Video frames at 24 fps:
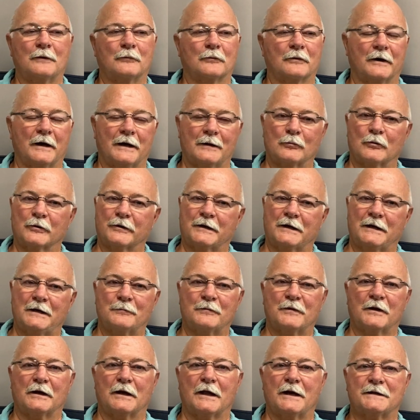We're able to keep
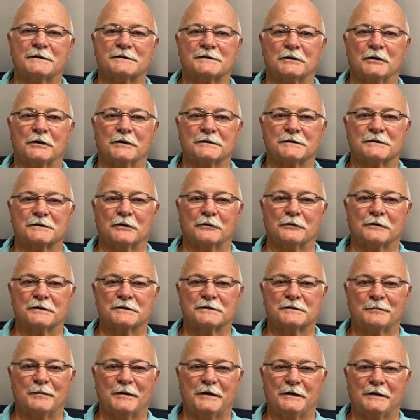the lights on, so to
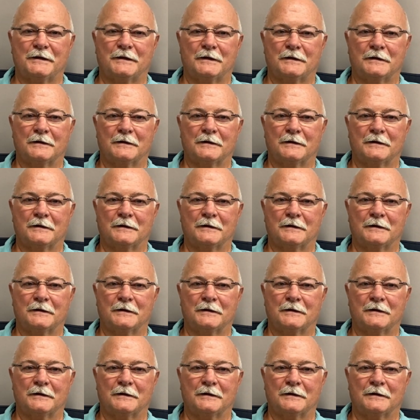speak.